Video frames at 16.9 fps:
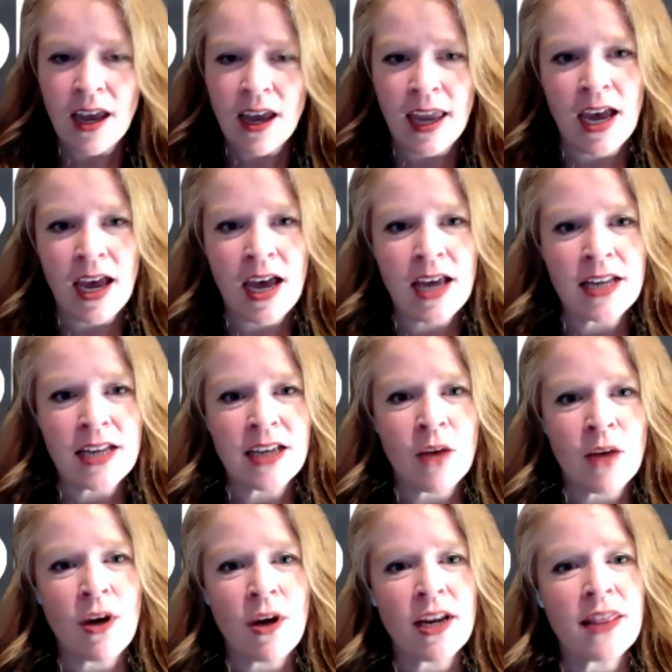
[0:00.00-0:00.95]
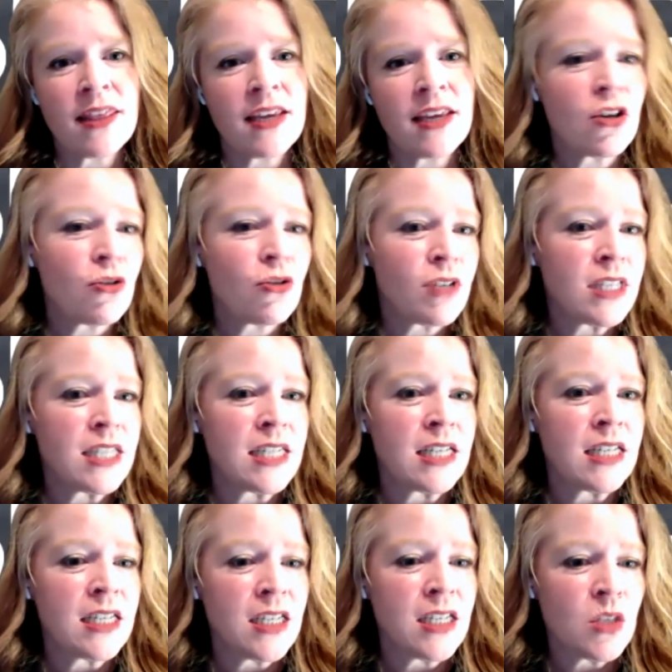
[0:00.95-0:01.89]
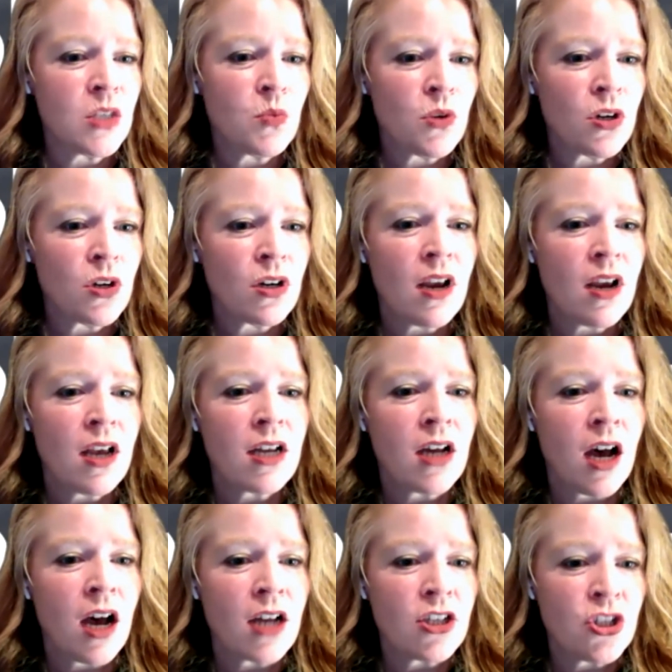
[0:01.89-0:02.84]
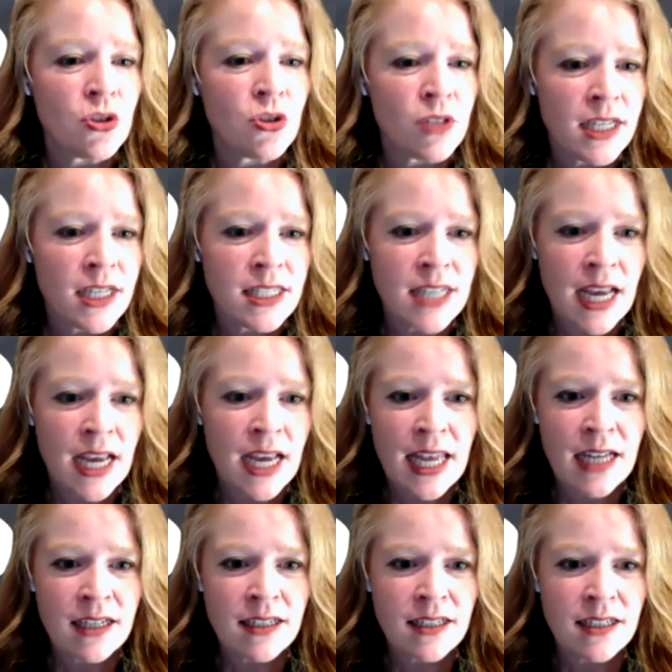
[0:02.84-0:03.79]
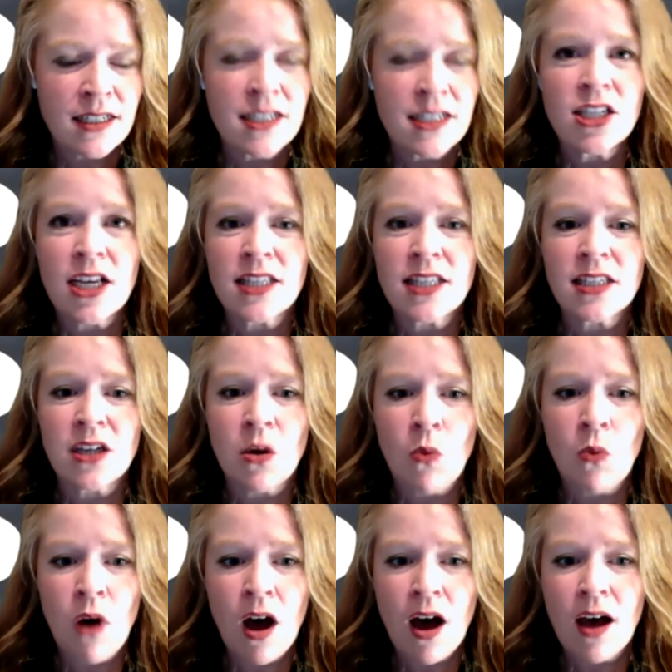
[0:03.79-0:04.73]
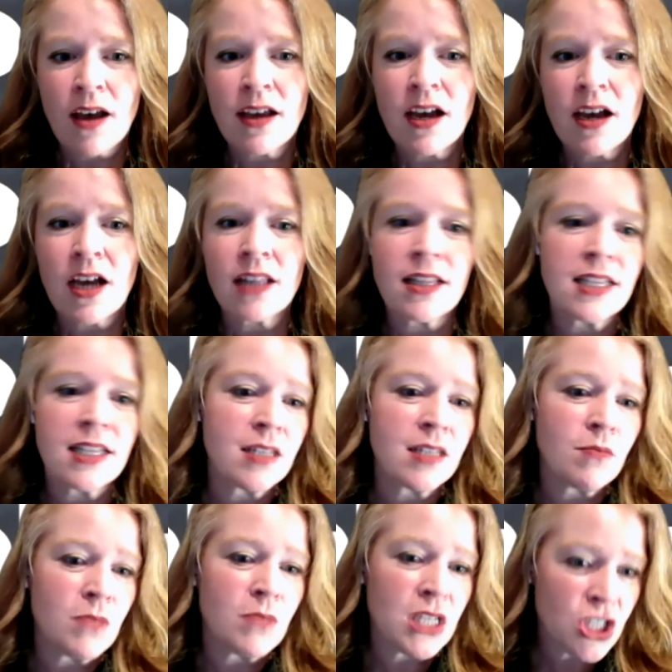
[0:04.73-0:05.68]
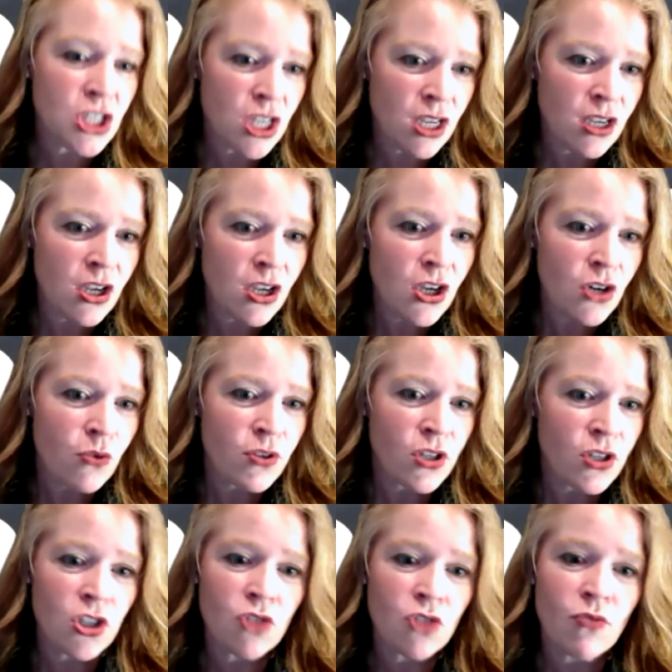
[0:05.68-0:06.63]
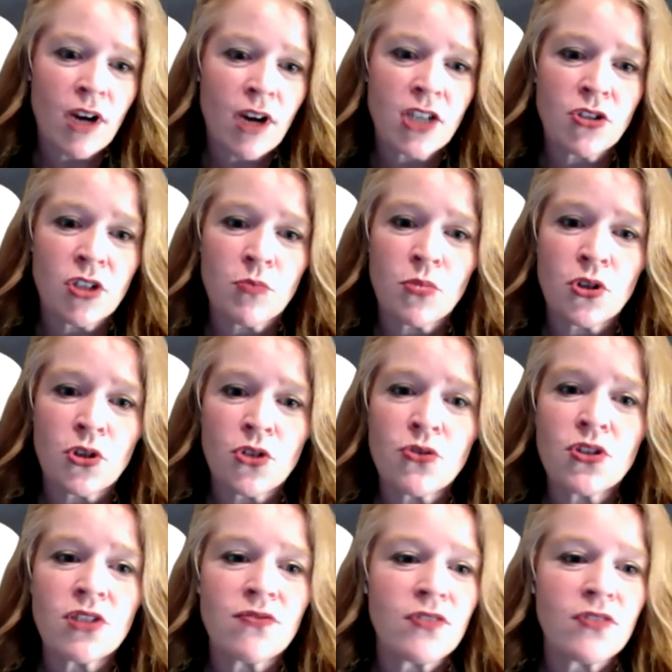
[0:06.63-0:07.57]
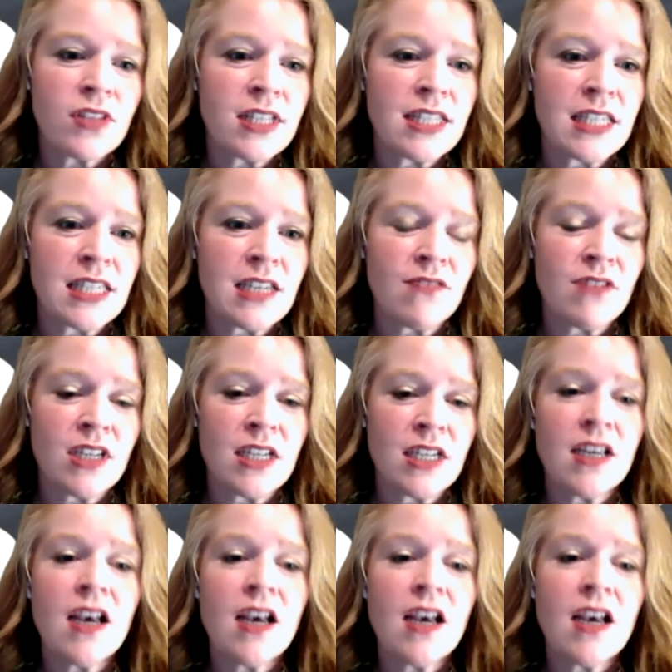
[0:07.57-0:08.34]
And I want to thank Kristine Kieswer, uh, Julia Diana, Jessica Wah, Alyssa Micha, who is our director and producer for this evening.